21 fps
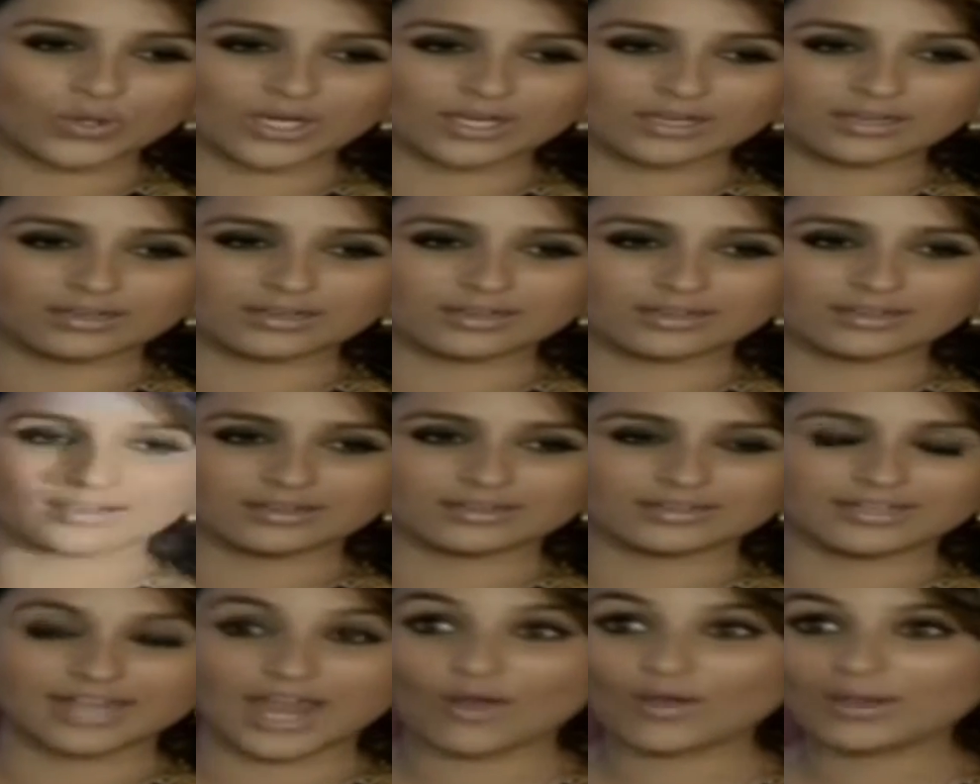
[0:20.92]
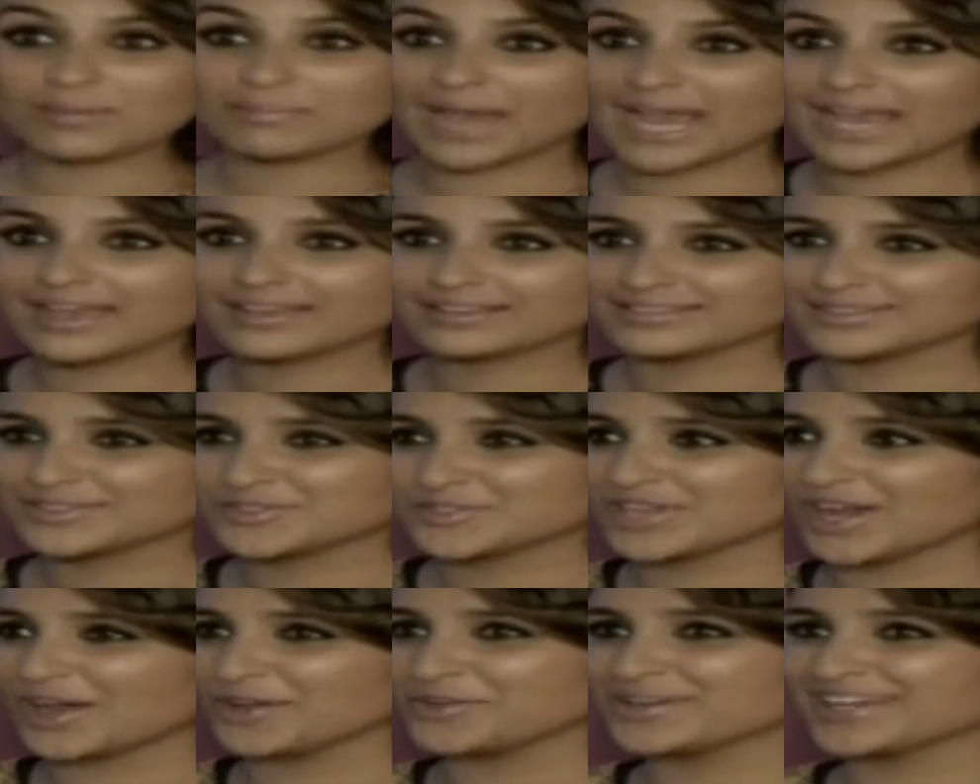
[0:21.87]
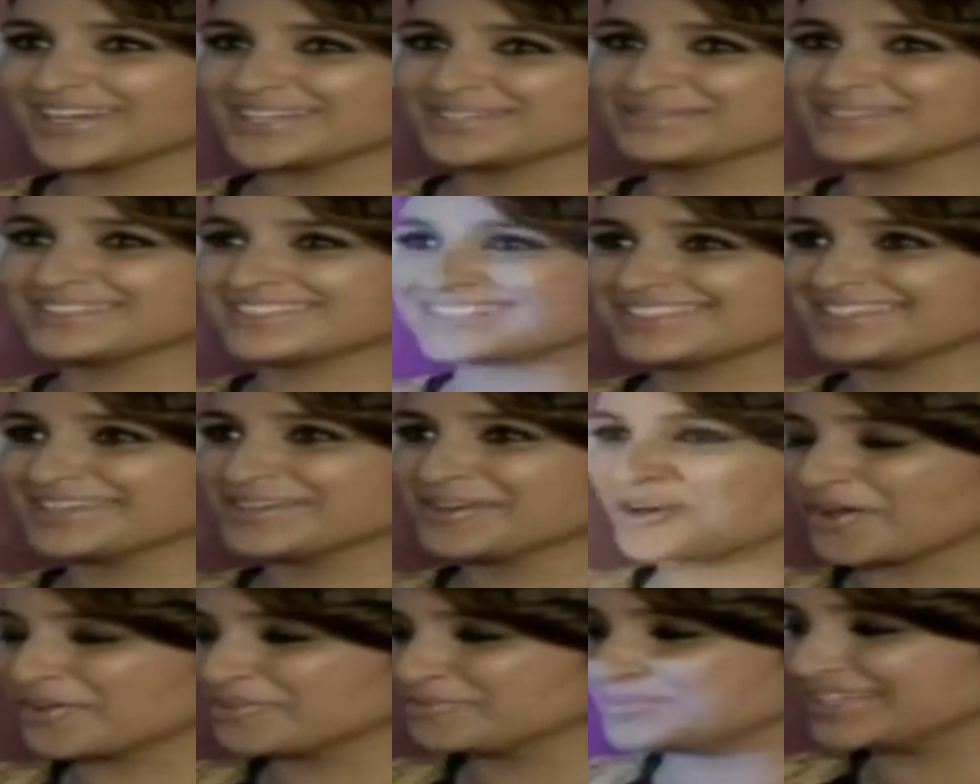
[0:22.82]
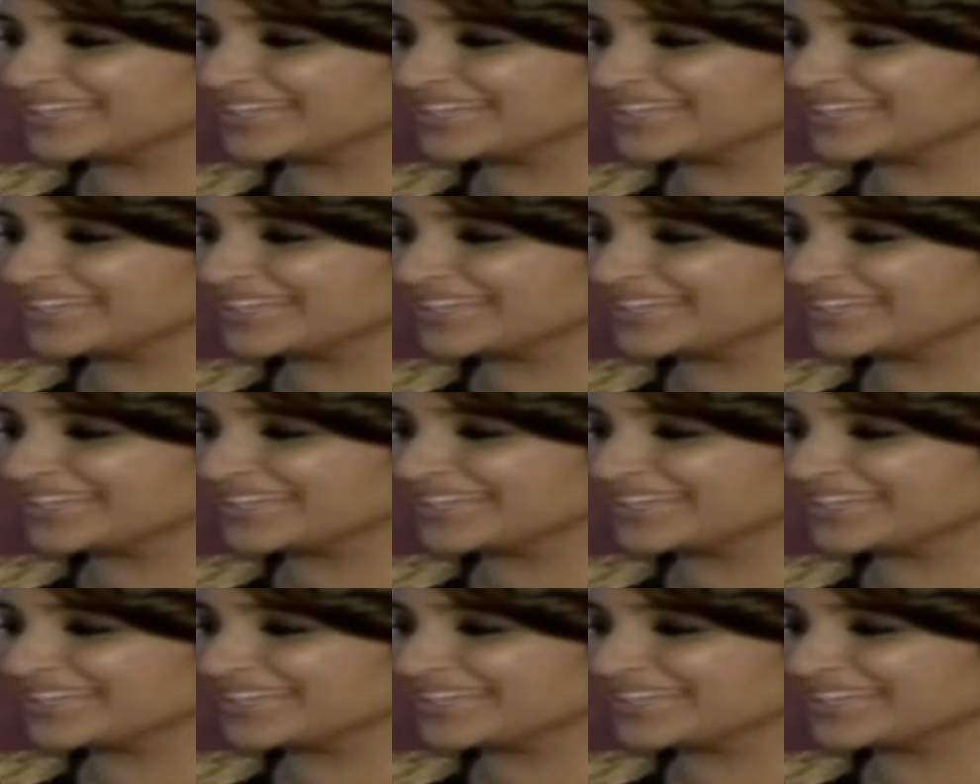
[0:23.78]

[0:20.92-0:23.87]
uh, now I'm back. So now you guys will see a lot of